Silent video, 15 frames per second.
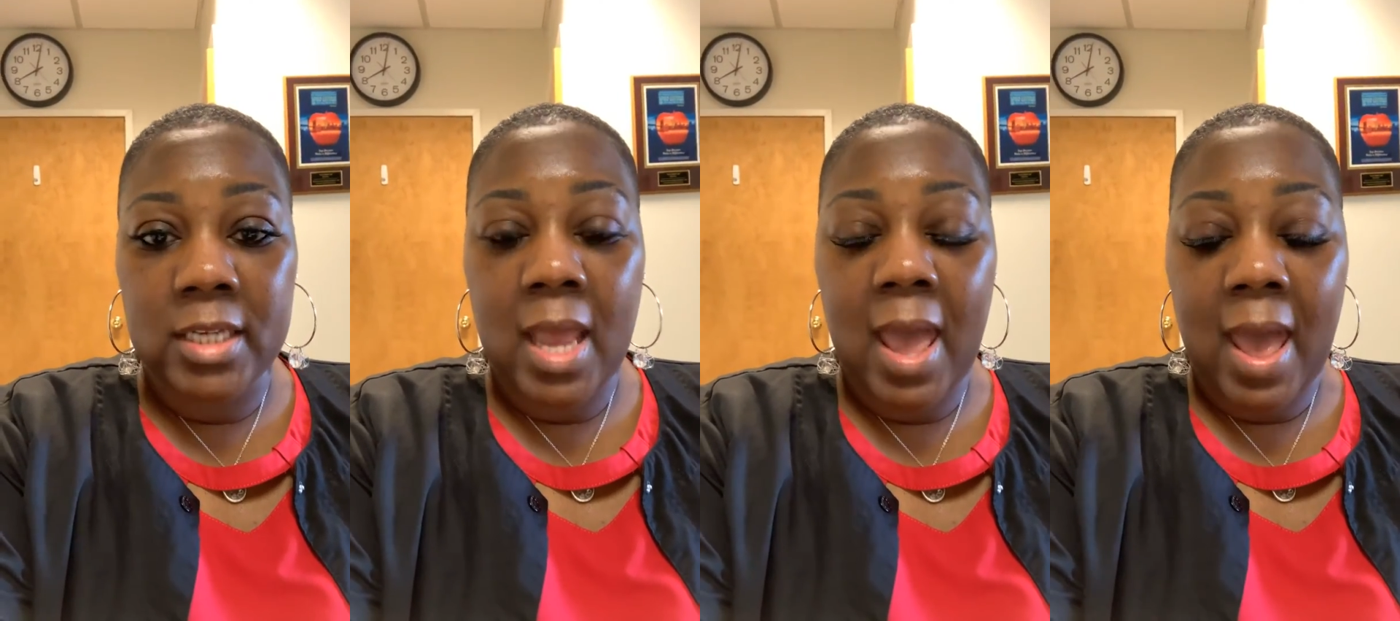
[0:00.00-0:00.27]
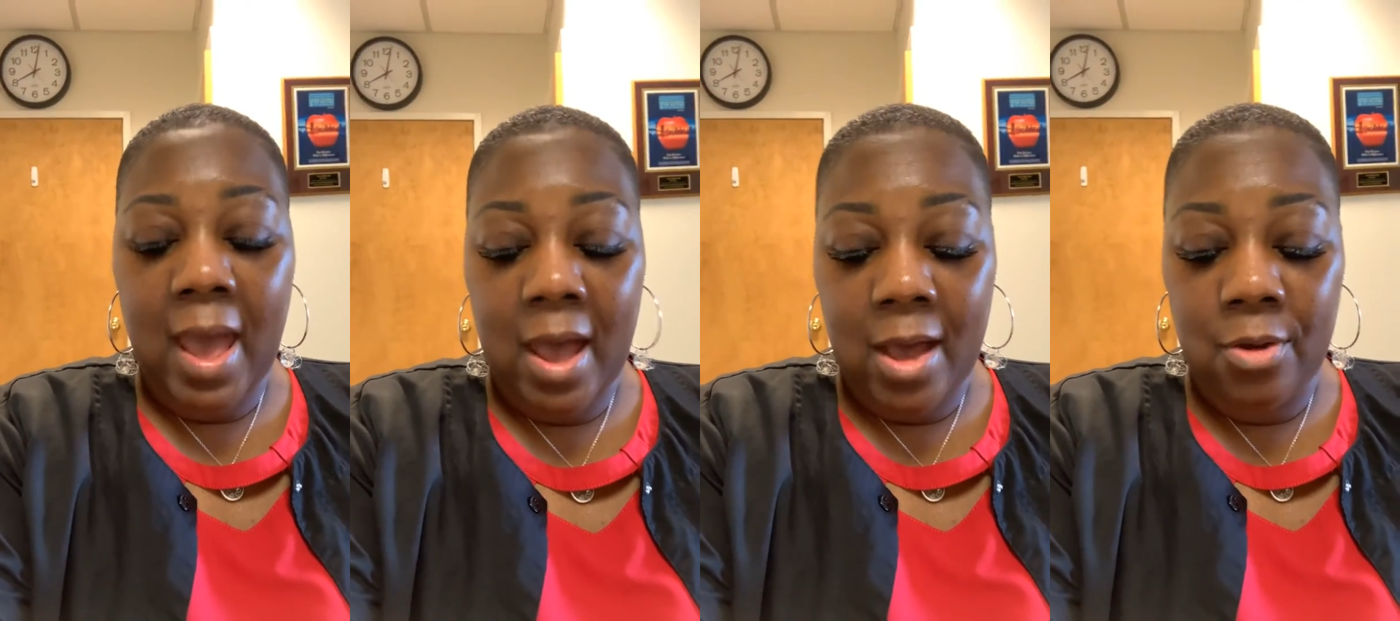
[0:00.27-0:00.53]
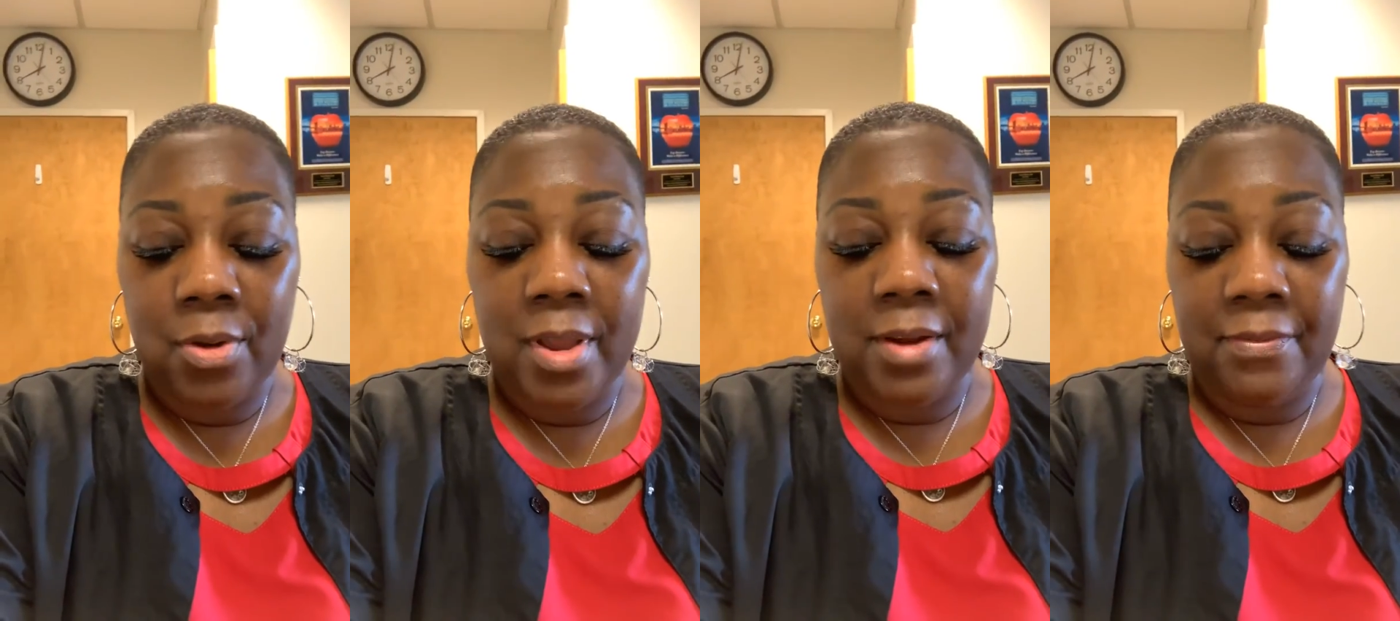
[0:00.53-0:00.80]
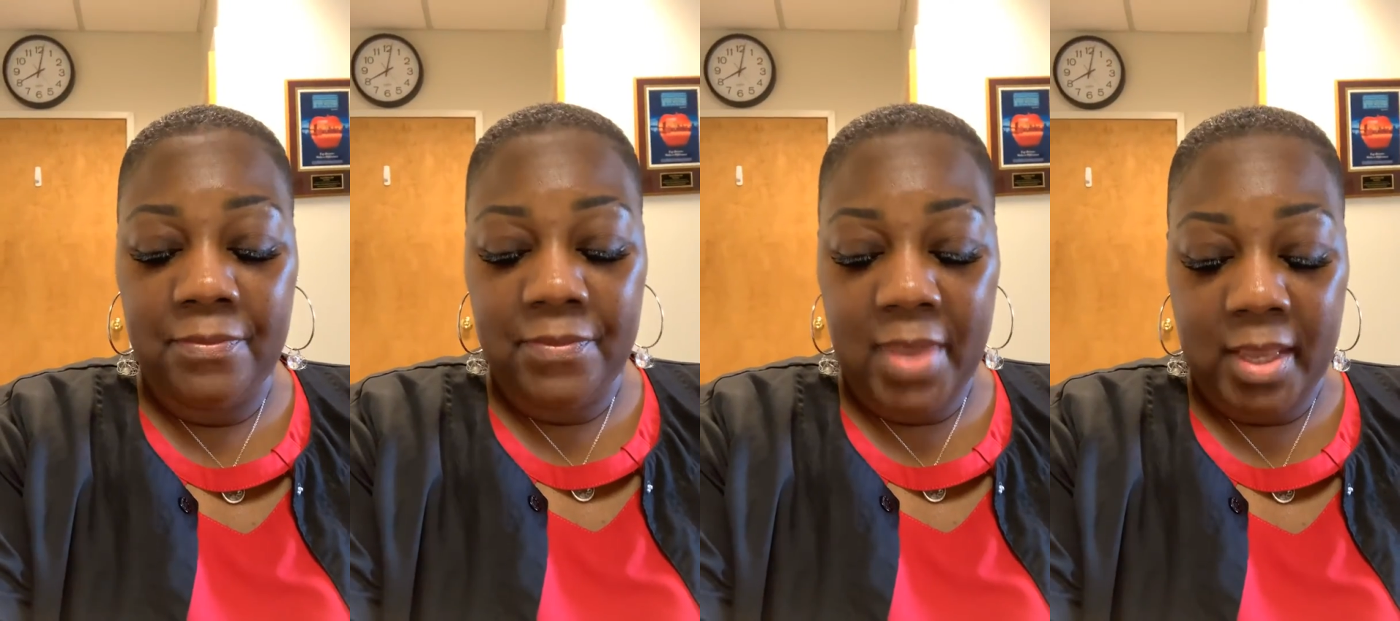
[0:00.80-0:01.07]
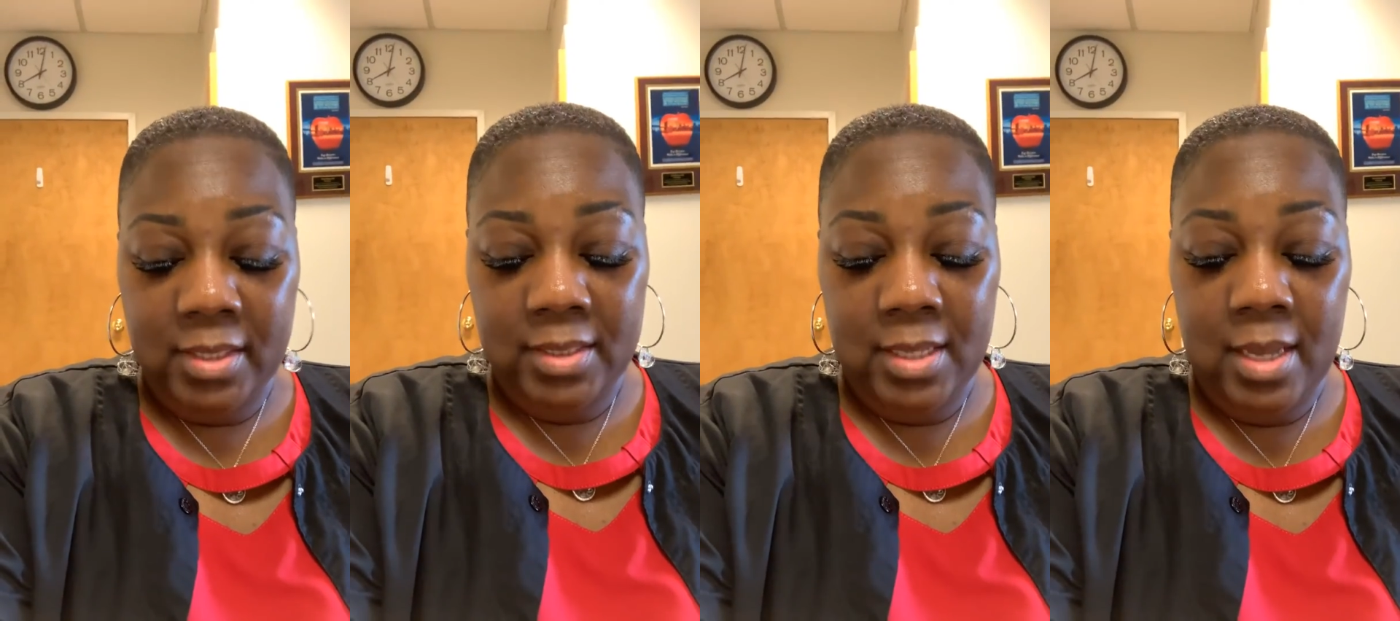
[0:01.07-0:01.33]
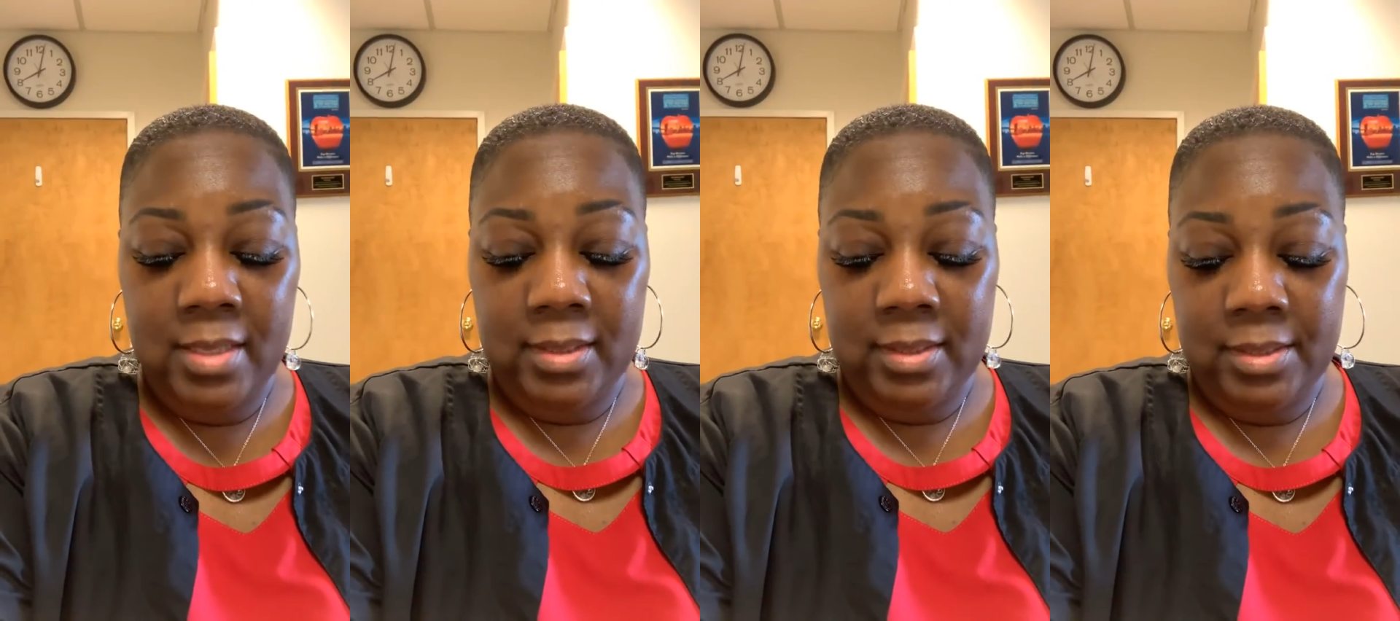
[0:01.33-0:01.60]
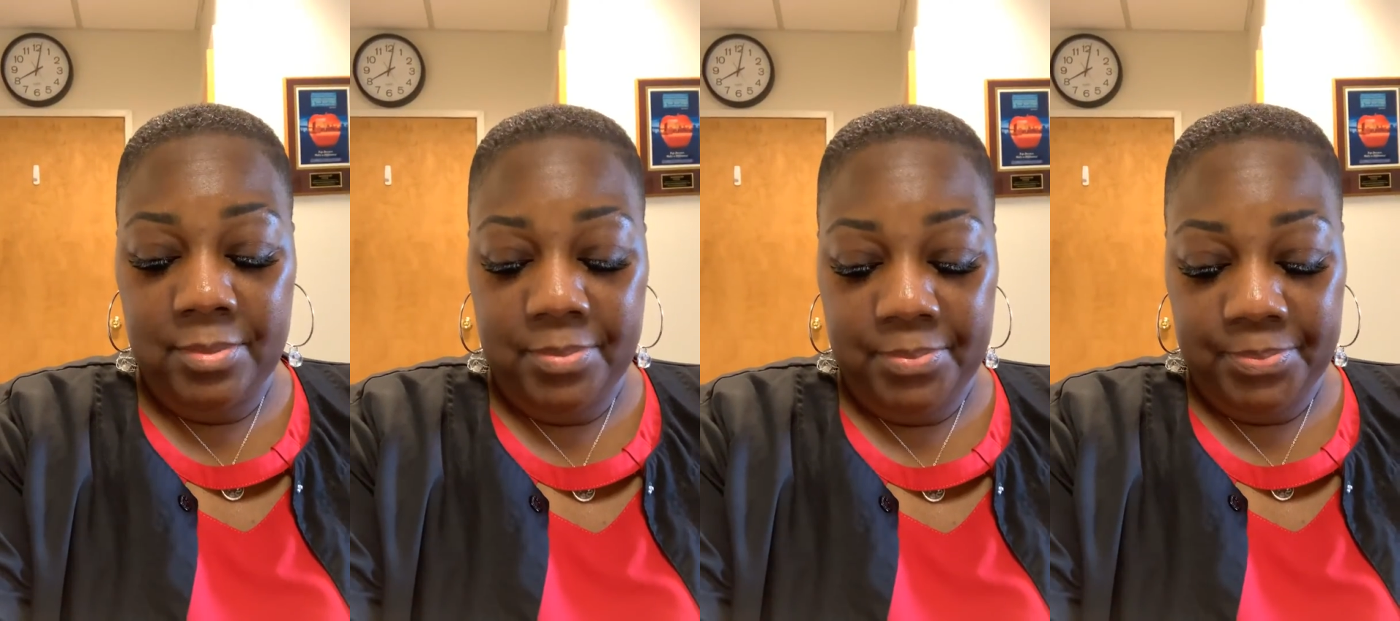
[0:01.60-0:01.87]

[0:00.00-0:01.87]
how it affects us.